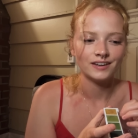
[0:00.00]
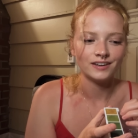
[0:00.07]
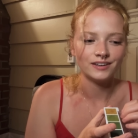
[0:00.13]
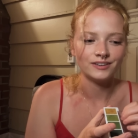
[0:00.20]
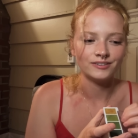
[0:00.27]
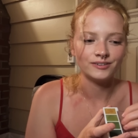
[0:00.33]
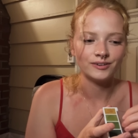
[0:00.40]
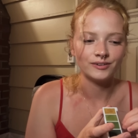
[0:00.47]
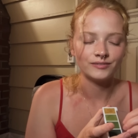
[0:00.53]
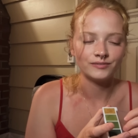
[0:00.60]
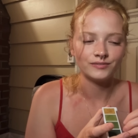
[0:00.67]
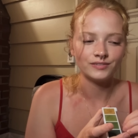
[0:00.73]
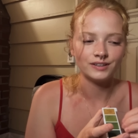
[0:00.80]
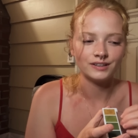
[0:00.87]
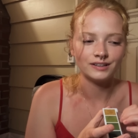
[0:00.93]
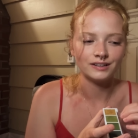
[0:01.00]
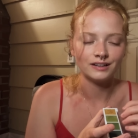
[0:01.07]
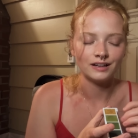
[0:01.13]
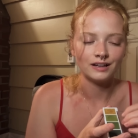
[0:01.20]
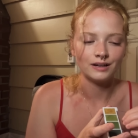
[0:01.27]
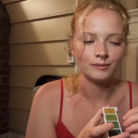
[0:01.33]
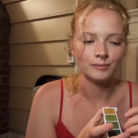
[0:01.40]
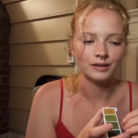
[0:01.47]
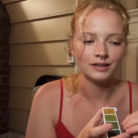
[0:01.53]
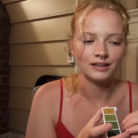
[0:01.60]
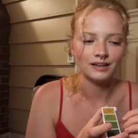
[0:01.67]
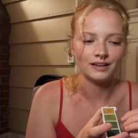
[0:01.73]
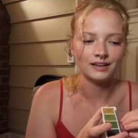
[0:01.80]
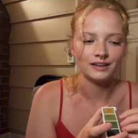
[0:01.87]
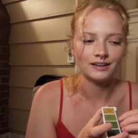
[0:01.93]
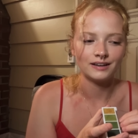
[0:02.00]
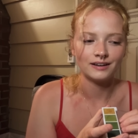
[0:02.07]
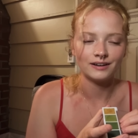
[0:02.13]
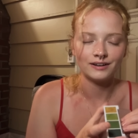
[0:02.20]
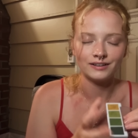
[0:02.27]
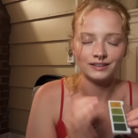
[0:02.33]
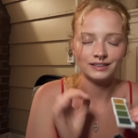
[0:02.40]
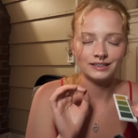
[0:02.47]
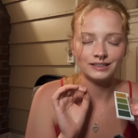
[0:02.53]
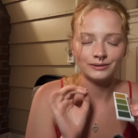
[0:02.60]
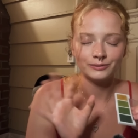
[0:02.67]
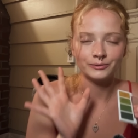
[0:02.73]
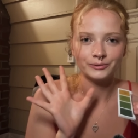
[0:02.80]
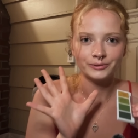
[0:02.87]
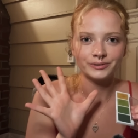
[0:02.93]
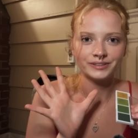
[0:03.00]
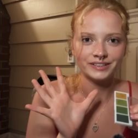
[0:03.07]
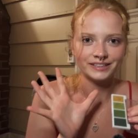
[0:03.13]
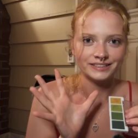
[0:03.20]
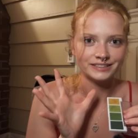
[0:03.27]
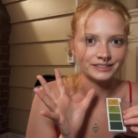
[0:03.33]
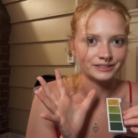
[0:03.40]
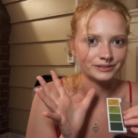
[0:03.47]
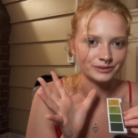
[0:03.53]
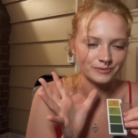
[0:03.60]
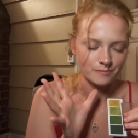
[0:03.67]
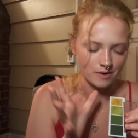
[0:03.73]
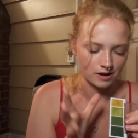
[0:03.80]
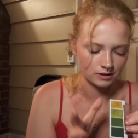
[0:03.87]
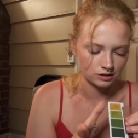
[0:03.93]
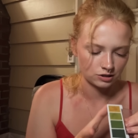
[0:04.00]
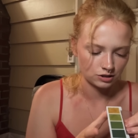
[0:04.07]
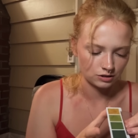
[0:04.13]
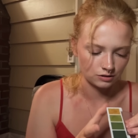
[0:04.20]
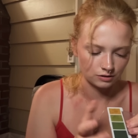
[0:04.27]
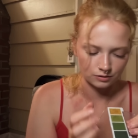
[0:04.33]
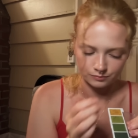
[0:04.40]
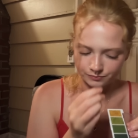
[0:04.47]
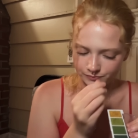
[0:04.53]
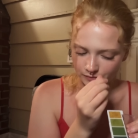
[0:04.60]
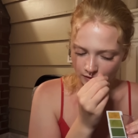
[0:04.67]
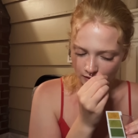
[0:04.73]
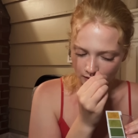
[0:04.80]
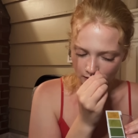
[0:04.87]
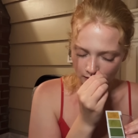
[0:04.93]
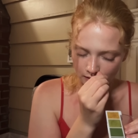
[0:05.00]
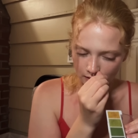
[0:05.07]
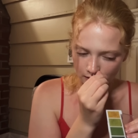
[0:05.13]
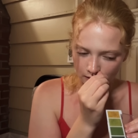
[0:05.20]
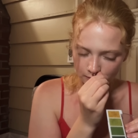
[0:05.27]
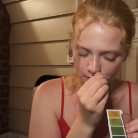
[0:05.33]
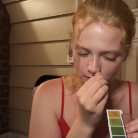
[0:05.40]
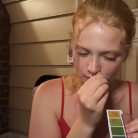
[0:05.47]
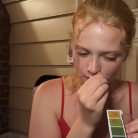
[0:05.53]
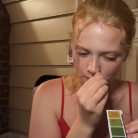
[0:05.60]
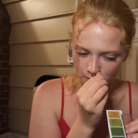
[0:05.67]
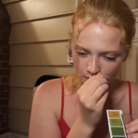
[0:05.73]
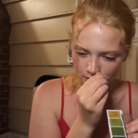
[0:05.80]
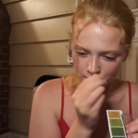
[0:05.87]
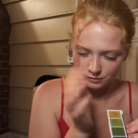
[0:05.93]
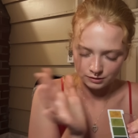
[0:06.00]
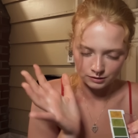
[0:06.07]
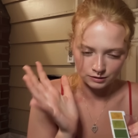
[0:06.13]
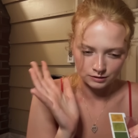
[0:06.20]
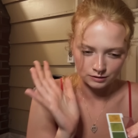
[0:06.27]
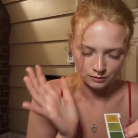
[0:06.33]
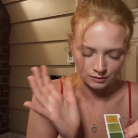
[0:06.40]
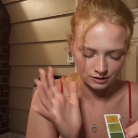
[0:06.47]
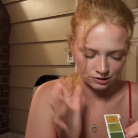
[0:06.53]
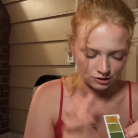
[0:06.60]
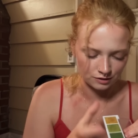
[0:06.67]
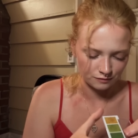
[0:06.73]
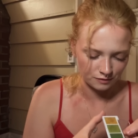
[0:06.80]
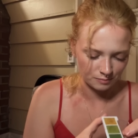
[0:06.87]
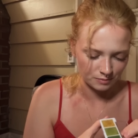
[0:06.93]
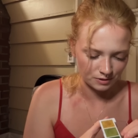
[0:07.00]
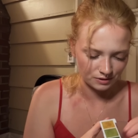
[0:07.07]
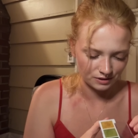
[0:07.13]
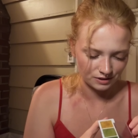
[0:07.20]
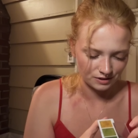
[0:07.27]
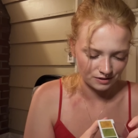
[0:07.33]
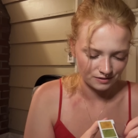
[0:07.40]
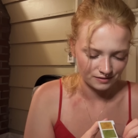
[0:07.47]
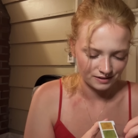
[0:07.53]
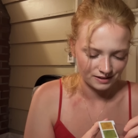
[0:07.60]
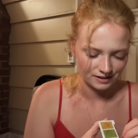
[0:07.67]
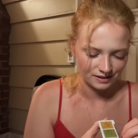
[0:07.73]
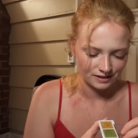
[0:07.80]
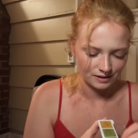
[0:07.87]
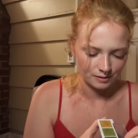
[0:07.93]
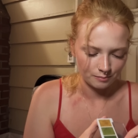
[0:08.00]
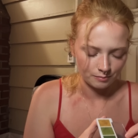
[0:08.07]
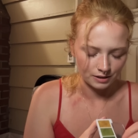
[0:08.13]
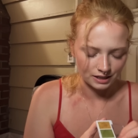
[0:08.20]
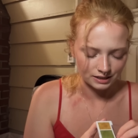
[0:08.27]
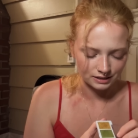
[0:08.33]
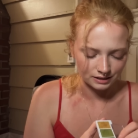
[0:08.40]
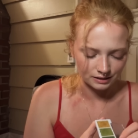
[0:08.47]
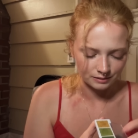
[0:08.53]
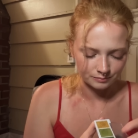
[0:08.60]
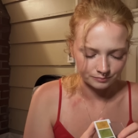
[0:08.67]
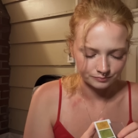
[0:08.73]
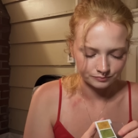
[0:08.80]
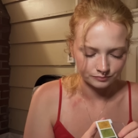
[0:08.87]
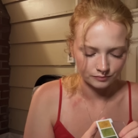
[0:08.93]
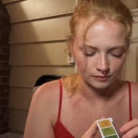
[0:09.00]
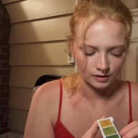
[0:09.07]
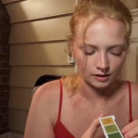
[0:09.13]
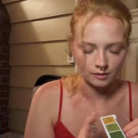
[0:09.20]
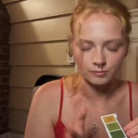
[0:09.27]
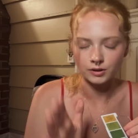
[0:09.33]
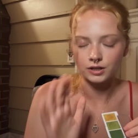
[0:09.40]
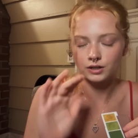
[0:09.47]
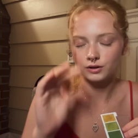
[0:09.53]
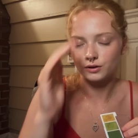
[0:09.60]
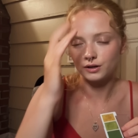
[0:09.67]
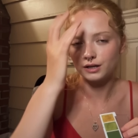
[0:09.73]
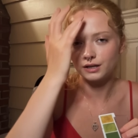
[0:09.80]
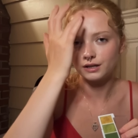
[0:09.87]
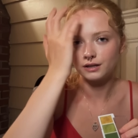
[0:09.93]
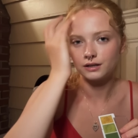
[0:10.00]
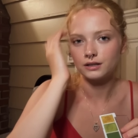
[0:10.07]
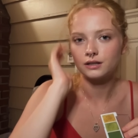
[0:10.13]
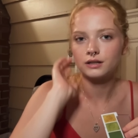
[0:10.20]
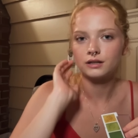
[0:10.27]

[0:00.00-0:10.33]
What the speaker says: you don't feel a little bit like, this is too much, you know? I'm sorry, my nose is so itchy from earlier. But, I'm gonna go ahead and